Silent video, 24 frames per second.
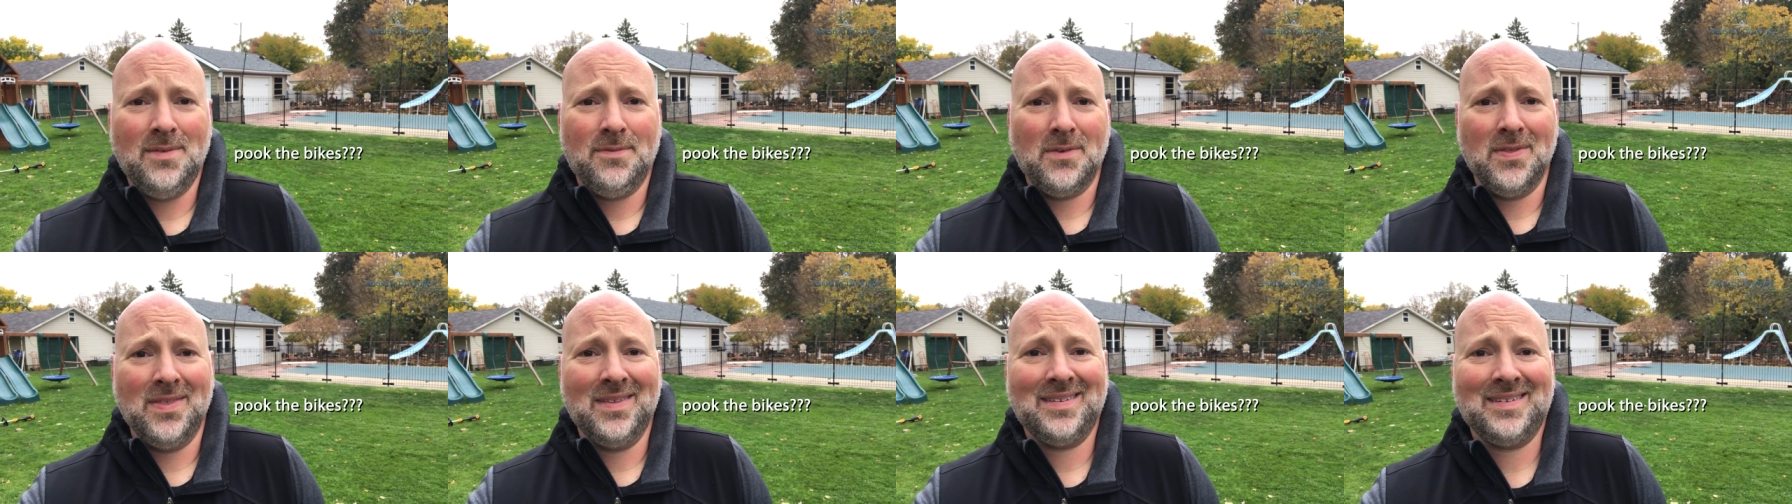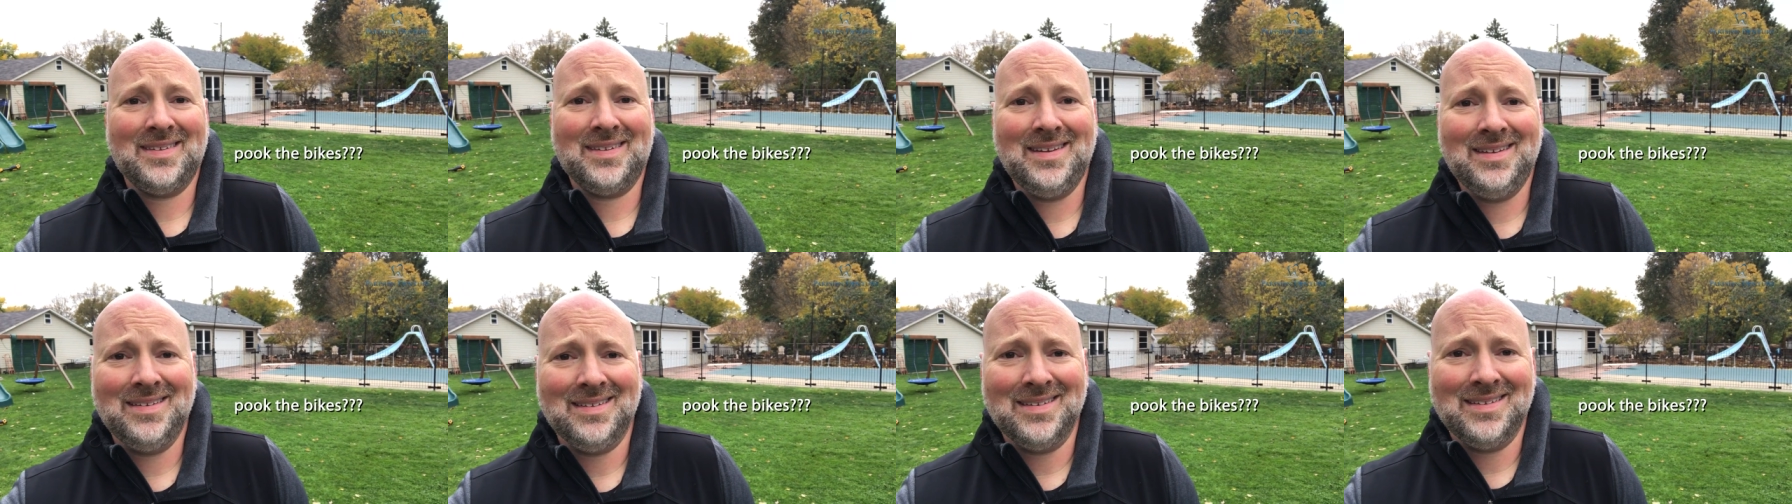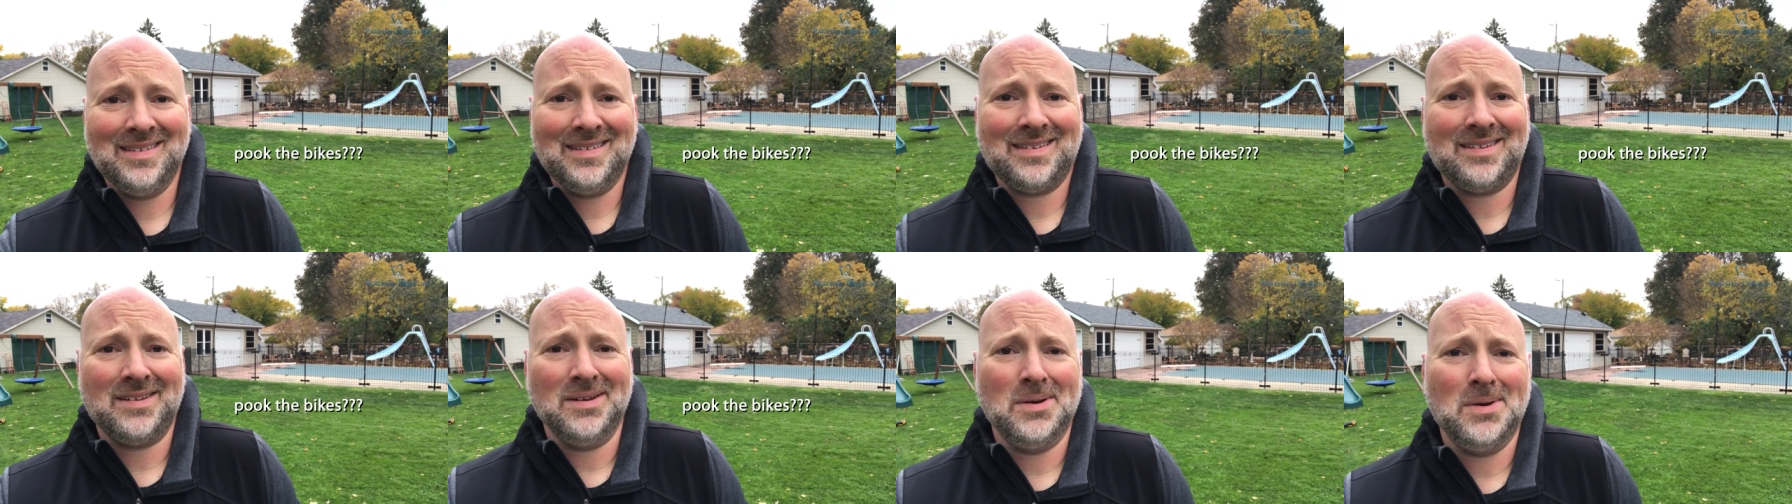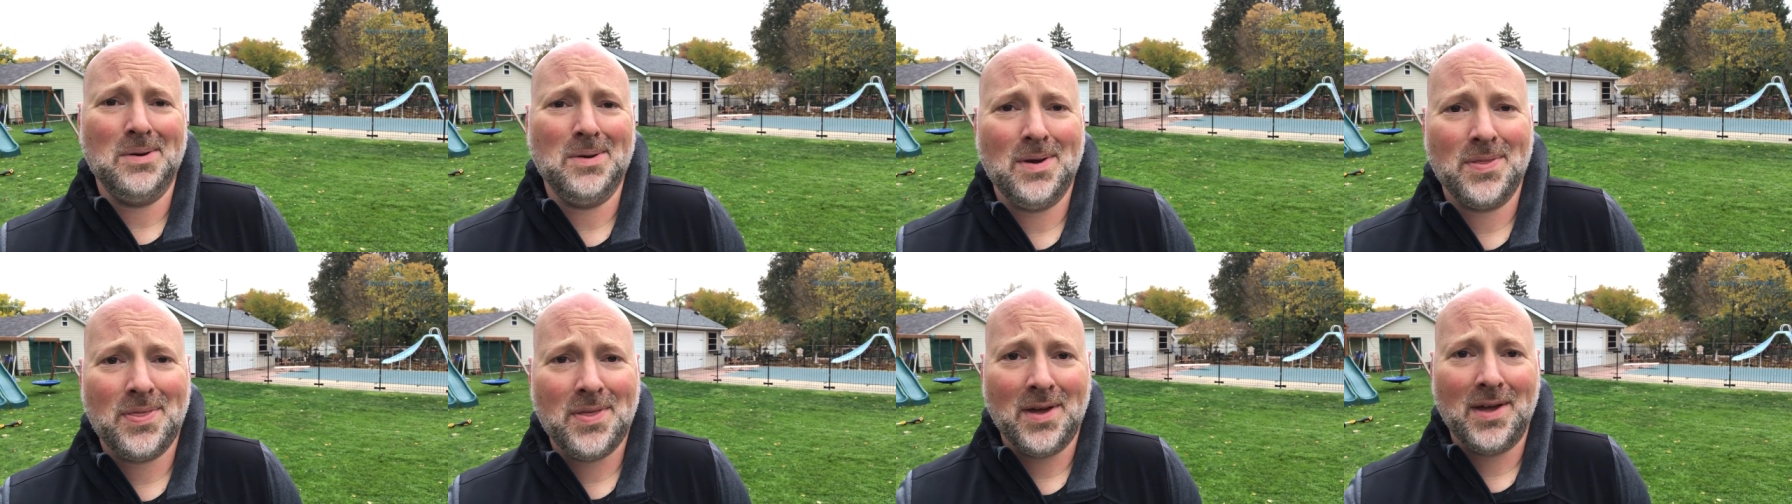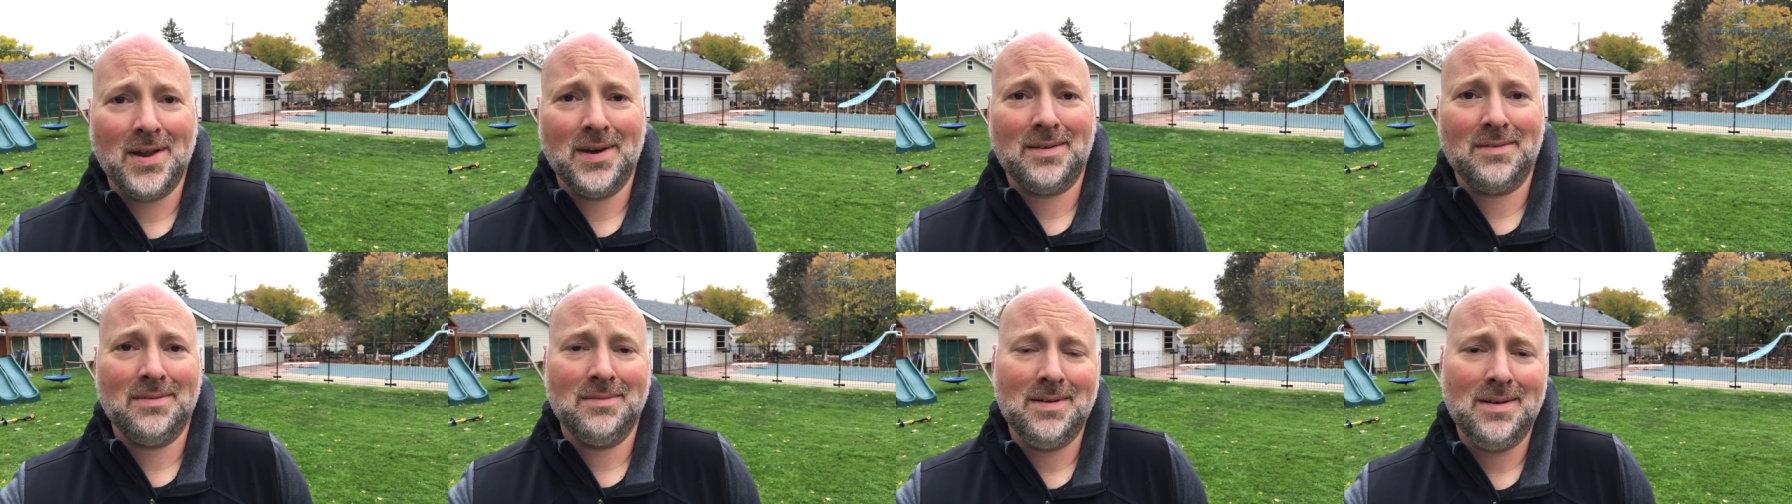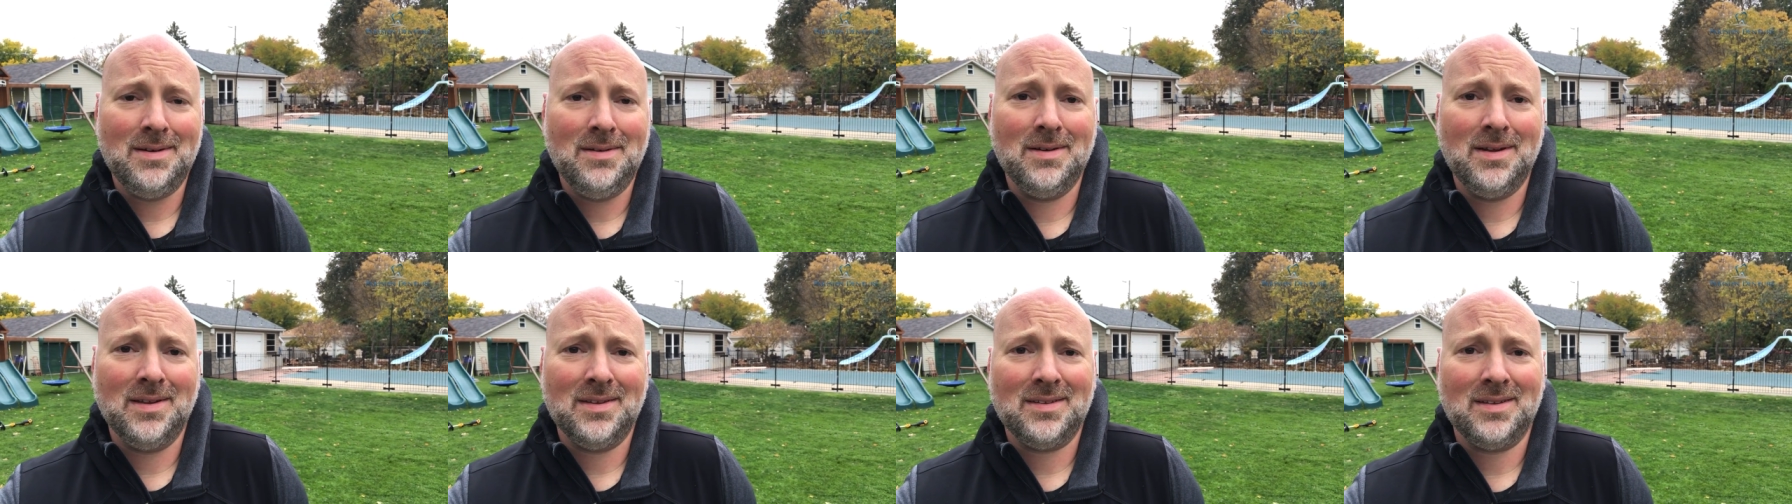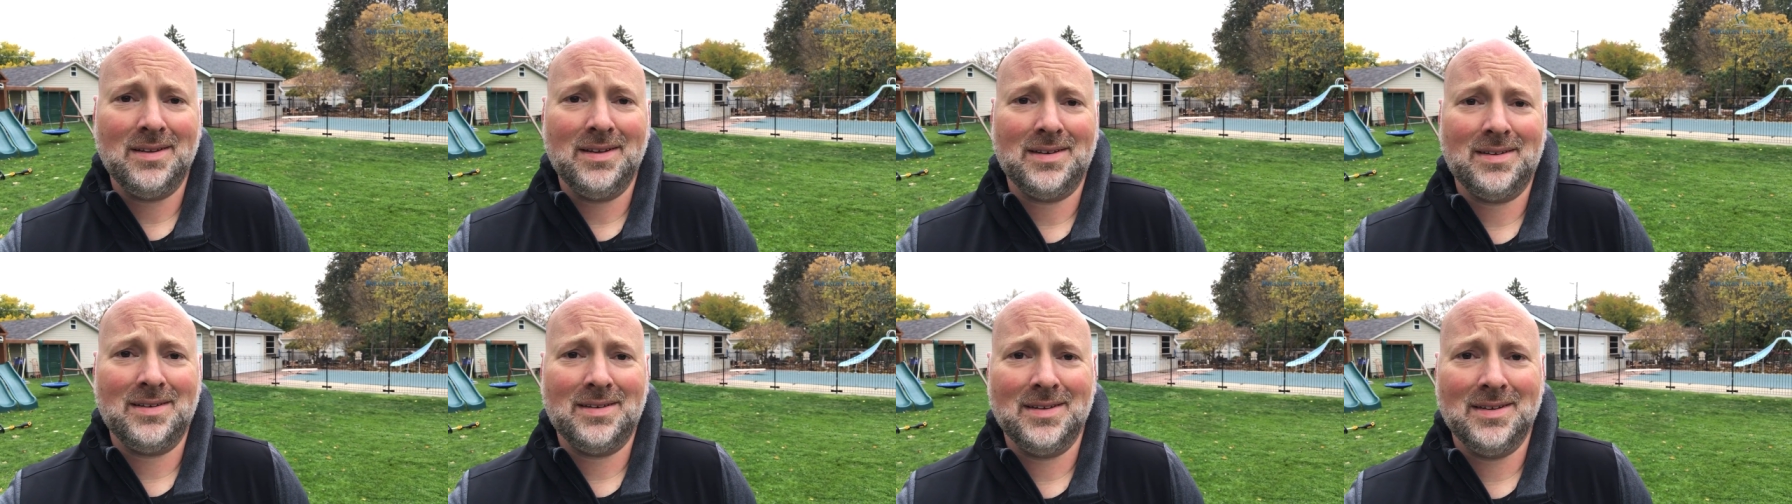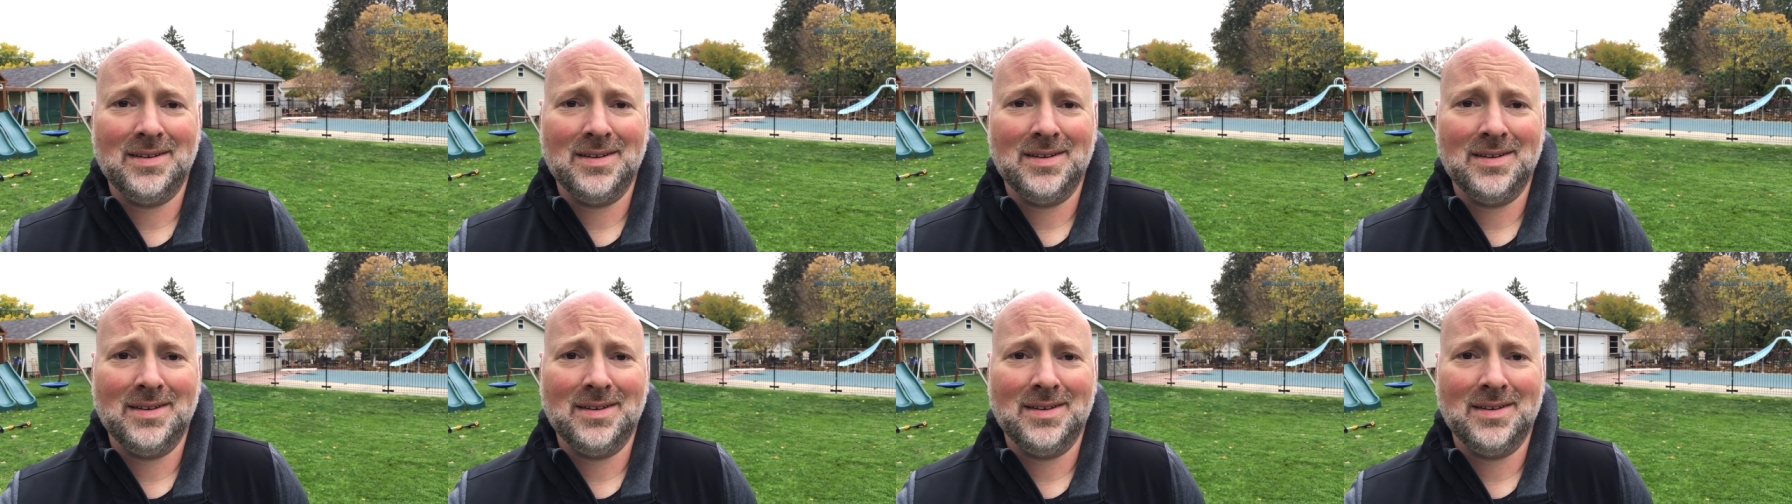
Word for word: for the season, so I thought, well, let's let